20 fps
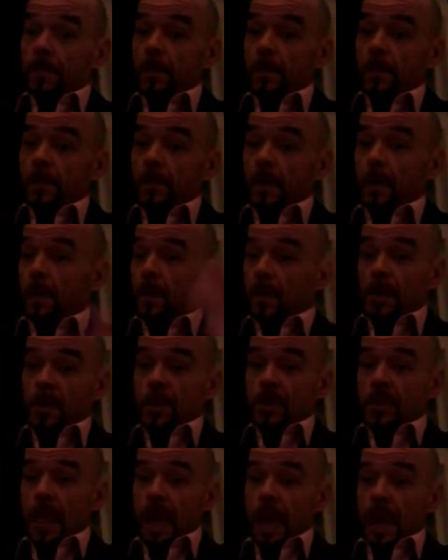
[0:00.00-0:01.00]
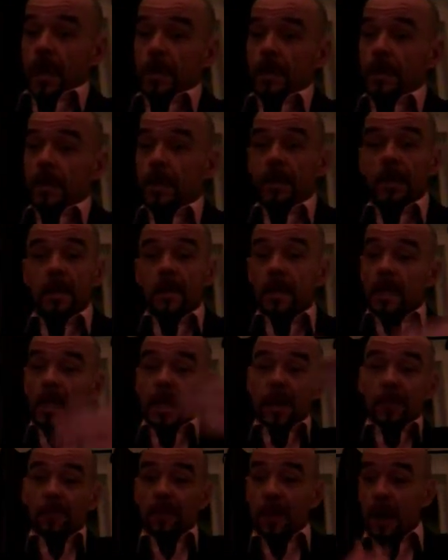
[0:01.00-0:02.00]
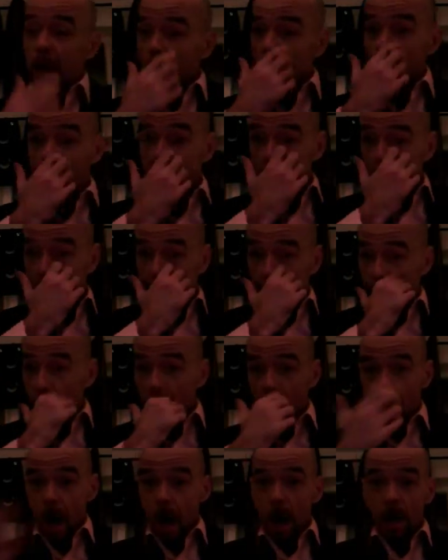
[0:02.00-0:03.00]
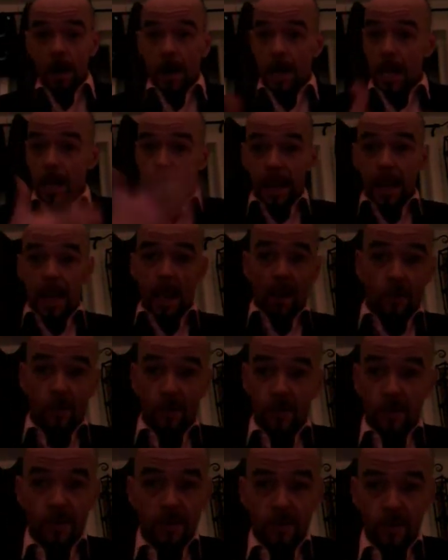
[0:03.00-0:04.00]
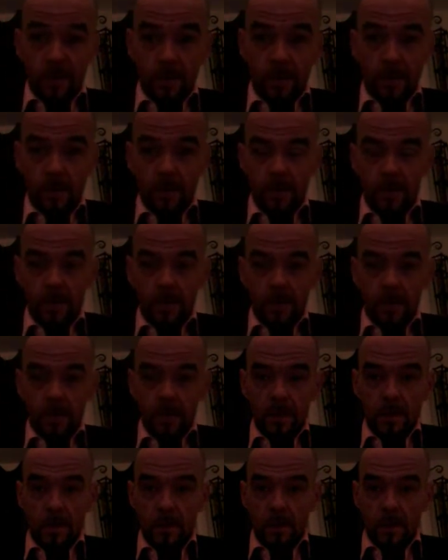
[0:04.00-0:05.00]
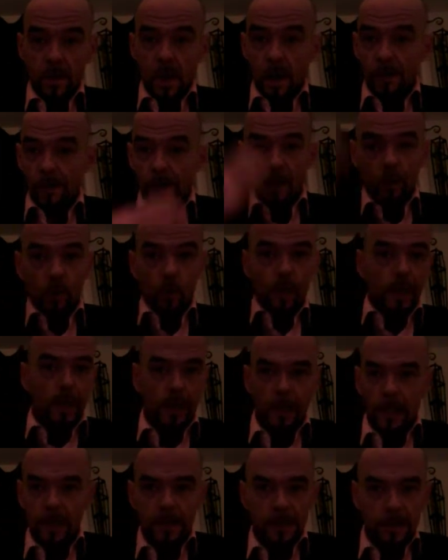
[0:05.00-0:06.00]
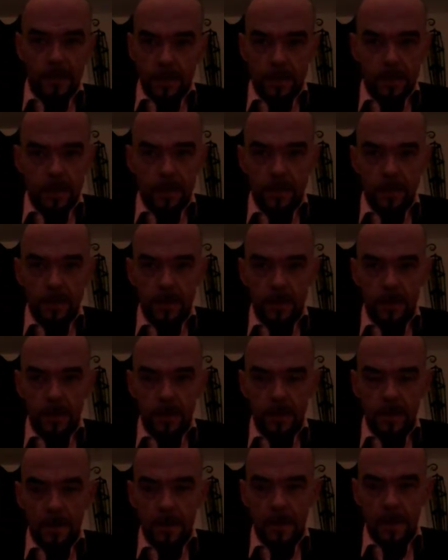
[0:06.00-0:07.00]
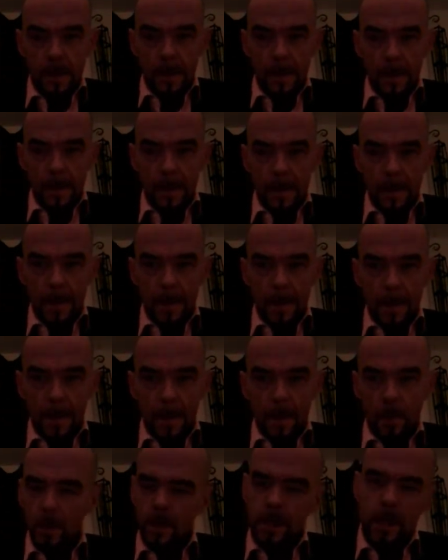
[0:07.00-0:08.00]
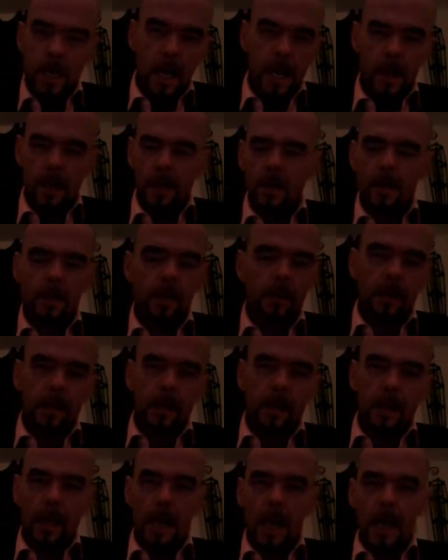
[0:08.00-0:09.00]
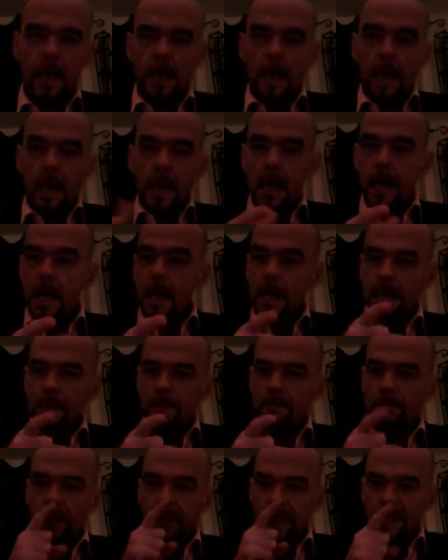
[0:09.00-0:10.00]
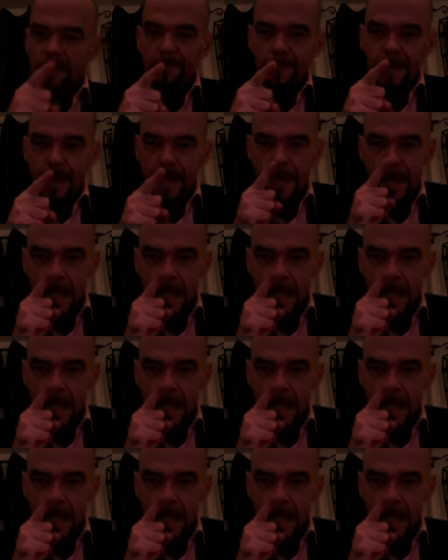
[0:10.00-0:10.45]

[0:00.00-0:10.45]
You understand? If there are emails of Hillary Clinton's, which I know, okay, and believe me,